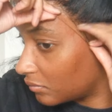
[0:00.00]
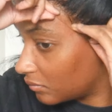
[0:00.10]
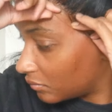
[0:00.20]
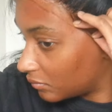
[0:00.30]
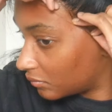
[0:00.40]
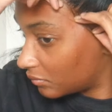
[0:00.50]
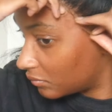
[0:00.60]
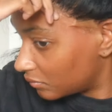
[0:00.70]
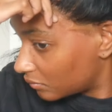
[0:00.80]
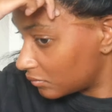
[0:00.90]

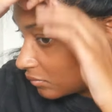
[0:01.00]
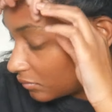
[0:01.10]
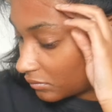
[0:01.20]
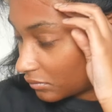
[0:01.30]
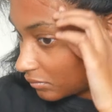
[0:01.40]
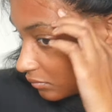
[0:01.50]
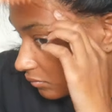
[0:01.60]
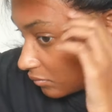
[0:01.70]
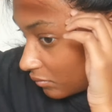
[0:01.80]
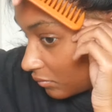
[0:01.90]

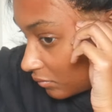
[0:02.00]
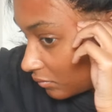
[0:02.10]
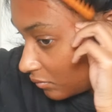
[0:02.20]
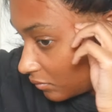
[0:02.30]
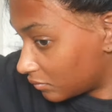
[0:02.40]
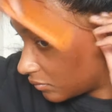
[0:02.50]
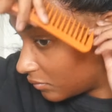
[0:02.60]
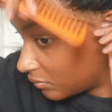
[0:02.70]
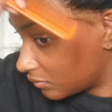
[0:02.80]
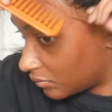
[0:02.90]

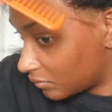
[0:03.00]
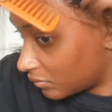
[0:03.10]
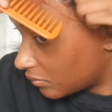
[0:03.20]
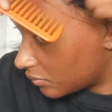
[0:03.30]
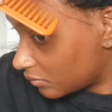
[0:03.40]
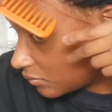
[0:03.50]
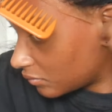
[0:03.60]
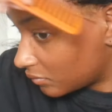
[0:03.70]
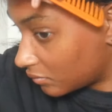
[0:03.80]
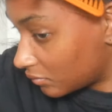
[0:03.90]

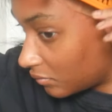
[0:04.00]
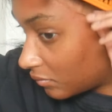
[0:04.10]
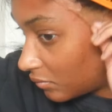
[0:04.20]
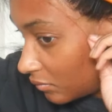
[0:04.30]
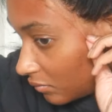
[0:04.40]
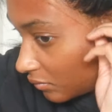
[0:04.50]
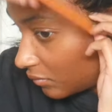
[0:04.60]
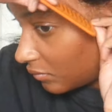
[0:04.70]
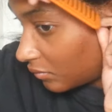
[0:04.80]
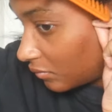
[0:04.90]

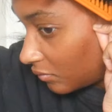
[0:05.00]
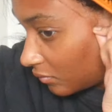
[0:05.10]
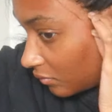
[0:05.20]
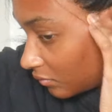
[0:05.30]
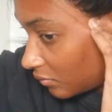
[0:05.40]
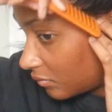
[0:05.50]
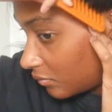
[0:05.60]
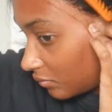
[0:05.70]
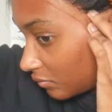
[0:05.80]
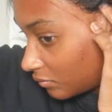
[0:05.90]

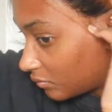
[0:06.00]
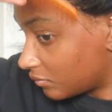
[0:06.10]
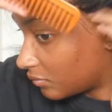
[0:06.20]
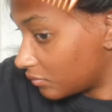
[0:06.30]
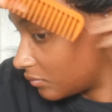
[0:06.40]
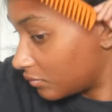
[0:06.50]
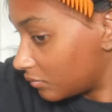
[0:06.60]
(silence)